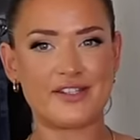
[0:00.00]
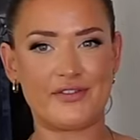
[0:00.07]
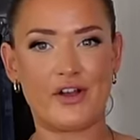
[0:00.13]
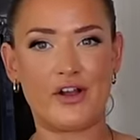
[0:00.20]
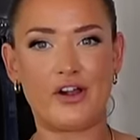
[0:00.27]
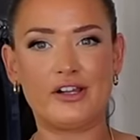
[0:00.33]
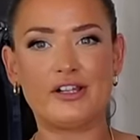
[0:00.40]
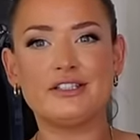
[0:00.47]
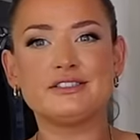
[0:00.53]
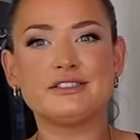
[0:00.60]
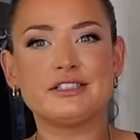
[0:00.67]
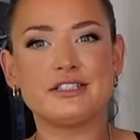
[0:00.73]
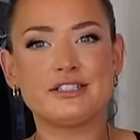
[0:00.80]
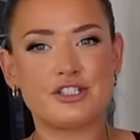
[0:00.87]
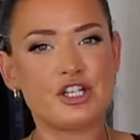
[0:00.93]
of all,
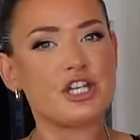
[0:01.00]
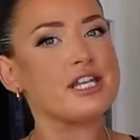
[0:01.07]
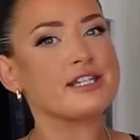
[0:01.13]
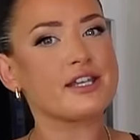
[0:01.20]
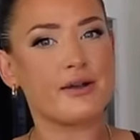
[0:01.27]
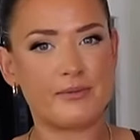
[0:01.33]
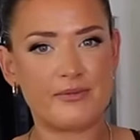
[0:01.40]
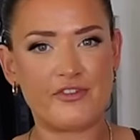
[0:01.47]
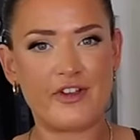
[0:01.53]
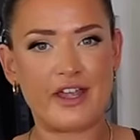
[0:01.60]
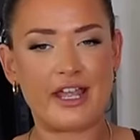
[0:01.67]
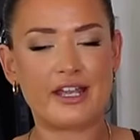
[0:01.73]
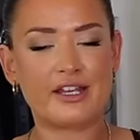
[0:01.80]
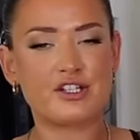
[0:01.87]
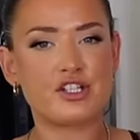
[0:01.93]
she's
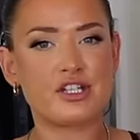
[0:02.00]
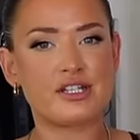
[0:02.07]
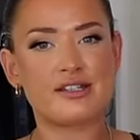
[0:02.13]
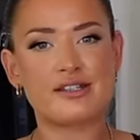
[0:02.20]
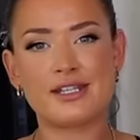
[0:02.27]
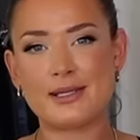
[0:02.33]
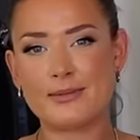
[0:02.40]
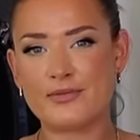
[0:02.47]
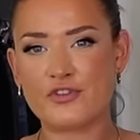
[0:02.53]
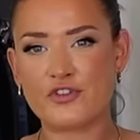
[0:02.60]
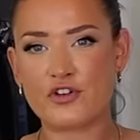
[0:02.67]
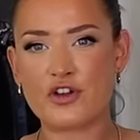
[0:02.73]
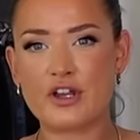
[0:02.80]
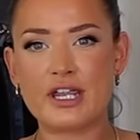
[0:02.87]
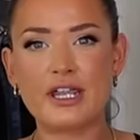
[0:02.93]
comfy, she's seam
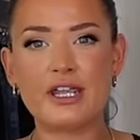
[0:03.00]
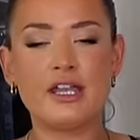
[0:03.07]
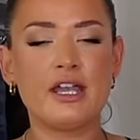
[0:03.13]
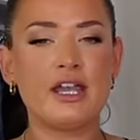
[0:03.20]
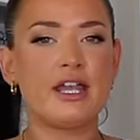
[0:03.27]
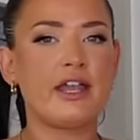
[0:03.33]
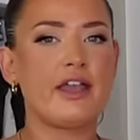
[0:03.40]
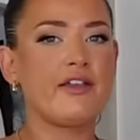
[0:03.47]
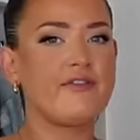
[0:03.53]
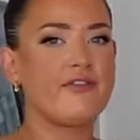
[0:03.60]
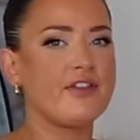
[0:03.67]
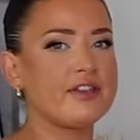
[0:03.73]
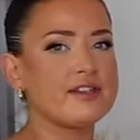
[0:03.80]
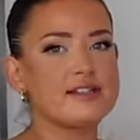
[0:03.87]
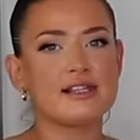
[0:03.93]
free, it
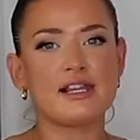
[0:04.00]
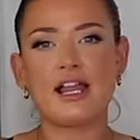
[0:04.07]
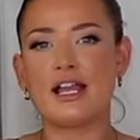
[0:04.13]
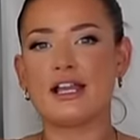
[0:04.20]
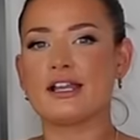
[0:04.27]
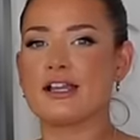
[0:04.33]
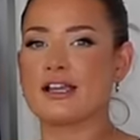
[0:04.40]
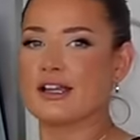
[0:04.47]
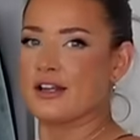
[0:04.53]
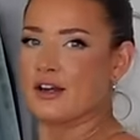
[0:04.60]
feels like